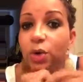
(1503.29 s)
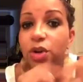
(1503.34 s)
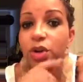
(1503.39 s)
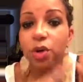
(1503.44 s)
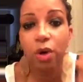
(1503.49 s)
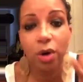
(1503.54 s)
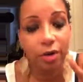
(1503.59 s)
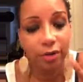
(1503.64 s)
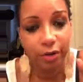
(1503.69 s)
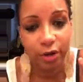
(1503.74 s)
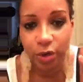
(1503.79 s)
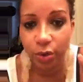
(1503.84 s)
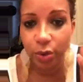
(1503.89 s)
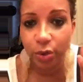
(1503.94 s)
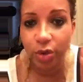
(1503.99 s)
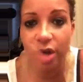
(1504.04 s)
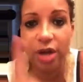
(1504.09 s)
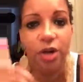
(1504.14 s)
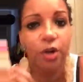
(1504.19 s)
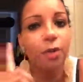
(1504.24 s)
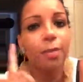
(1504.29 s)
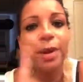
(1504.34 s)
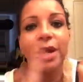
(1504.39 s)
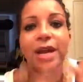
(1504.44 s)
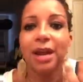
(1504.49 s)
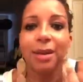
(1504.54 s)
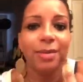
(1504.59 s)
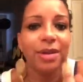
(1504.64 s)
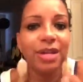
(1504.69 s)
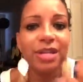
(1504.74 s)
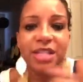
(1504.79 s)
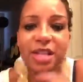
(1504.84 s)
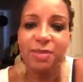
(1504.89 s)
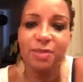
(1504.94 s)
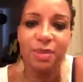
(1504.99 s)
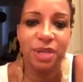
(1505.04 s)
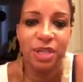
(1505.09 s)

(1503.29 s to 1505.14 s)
new york for sure i know miami because i've